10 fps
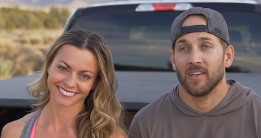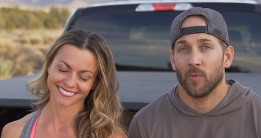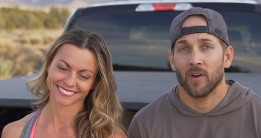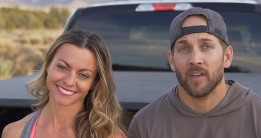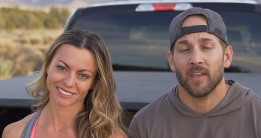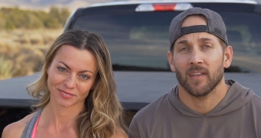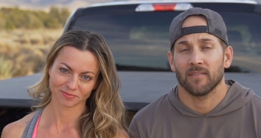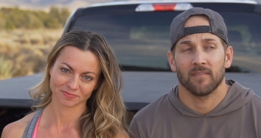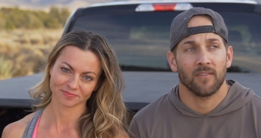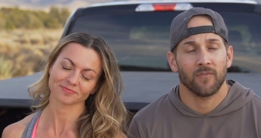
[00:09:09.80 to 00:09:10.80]
Speaker 1: and you want to eat
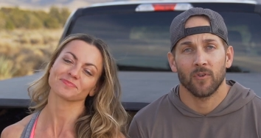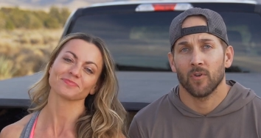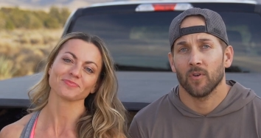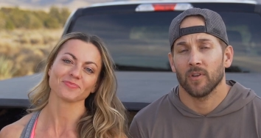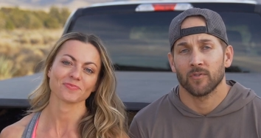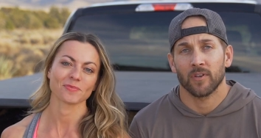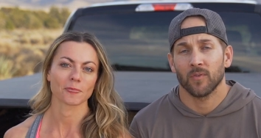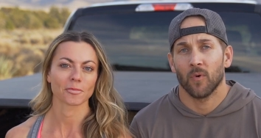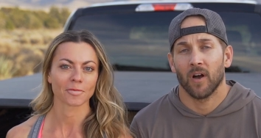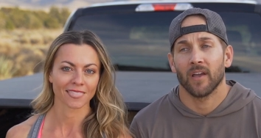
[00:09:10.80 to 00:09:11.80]
the food and drink
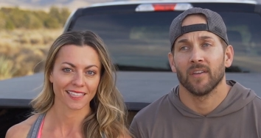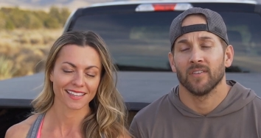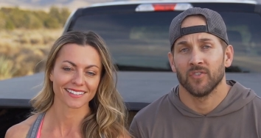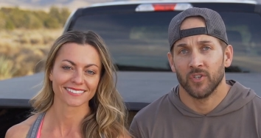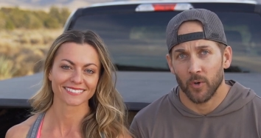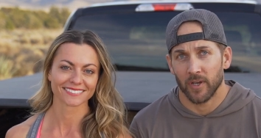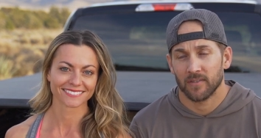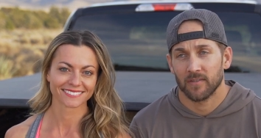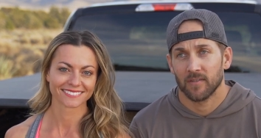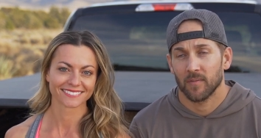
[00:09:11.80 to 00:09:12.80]
the wine, do it.
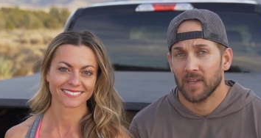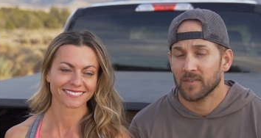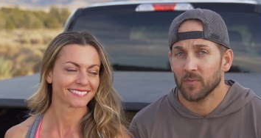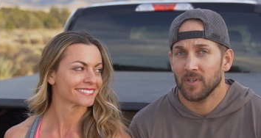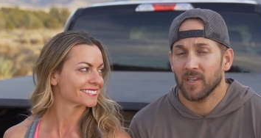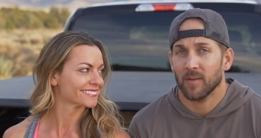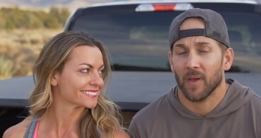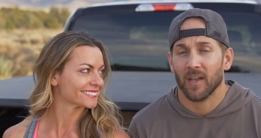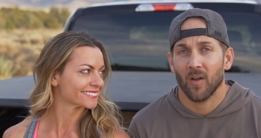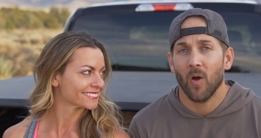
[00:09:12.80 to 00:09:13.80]
It's when you get
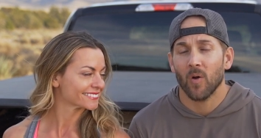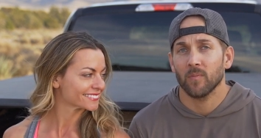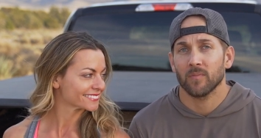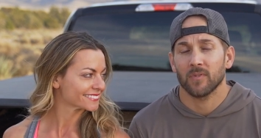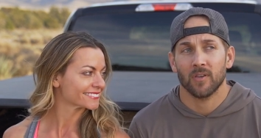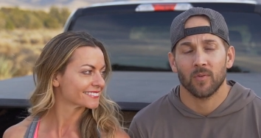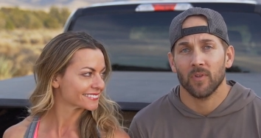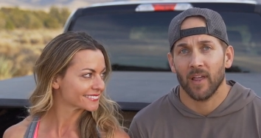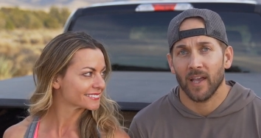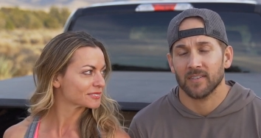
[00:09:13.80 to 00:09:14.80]
back home, you can
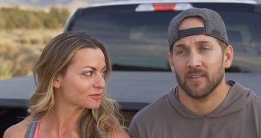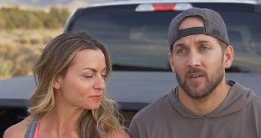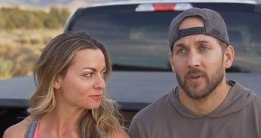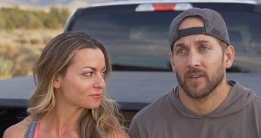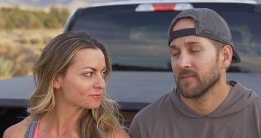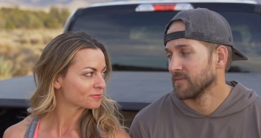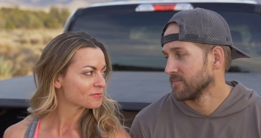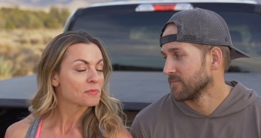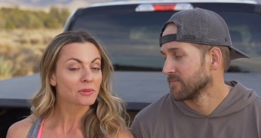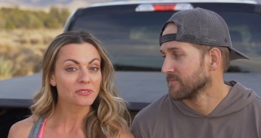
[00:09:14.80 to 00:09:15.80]
relax a little bit.
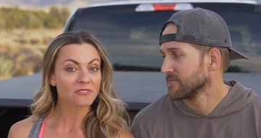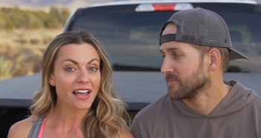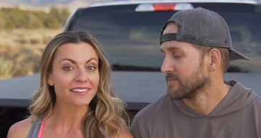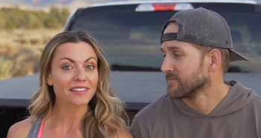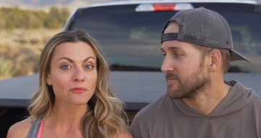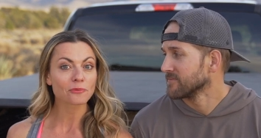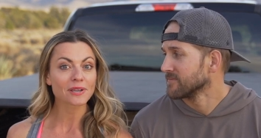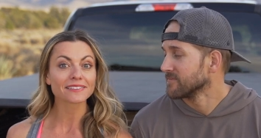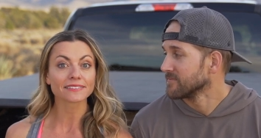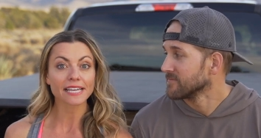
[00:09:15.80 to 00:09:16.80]
Speaker 2: But the fact that
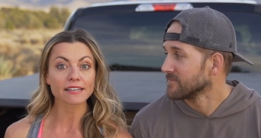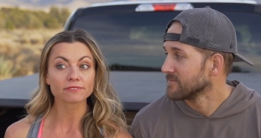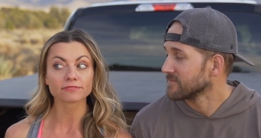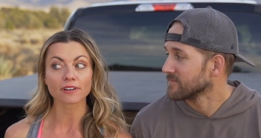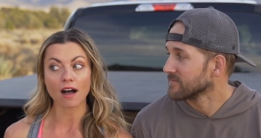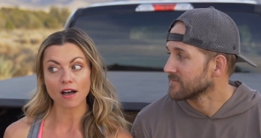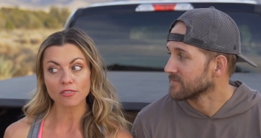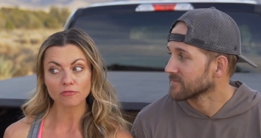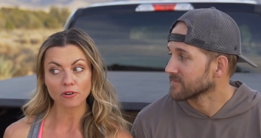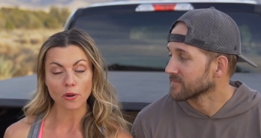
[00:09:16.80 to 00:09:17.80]
we live
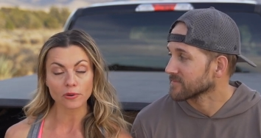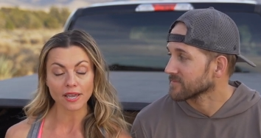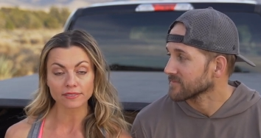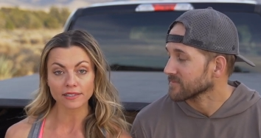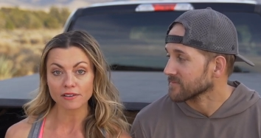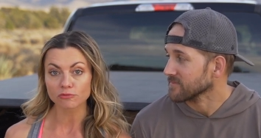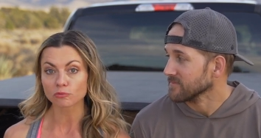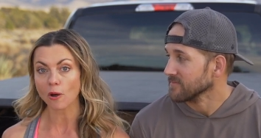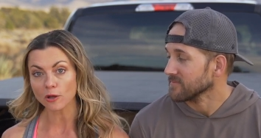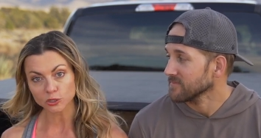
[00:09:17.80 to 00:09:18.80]
on the road and live
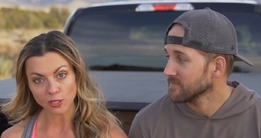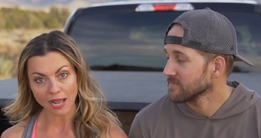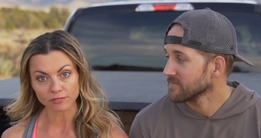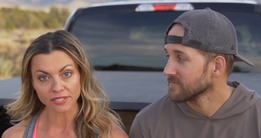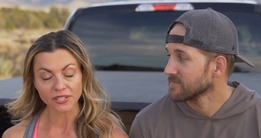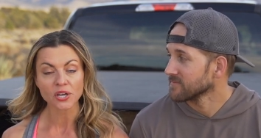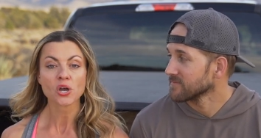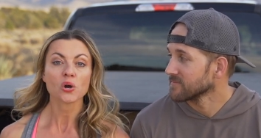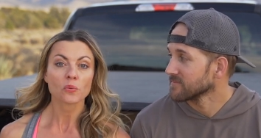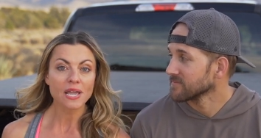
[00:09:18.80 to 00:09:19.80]
while traveling,
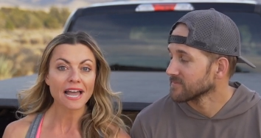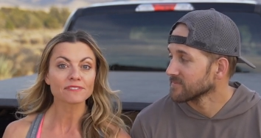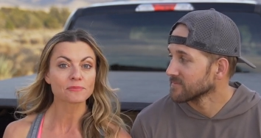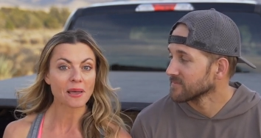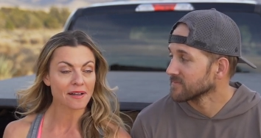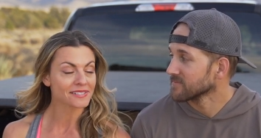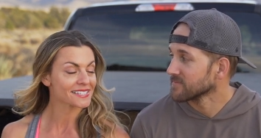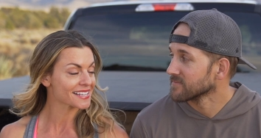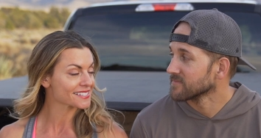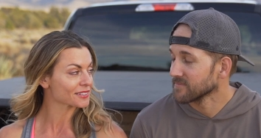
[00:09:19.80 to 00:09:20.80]
we have to balance
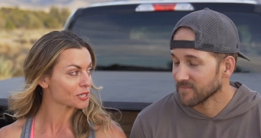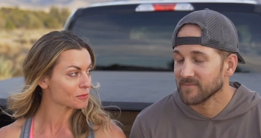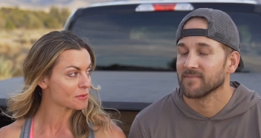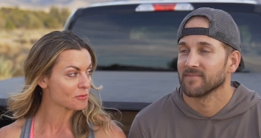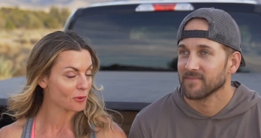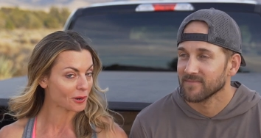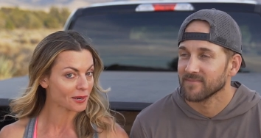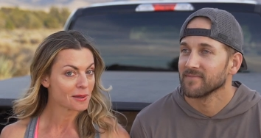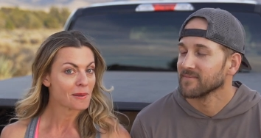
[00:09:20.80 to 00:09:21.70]
things a little bit more.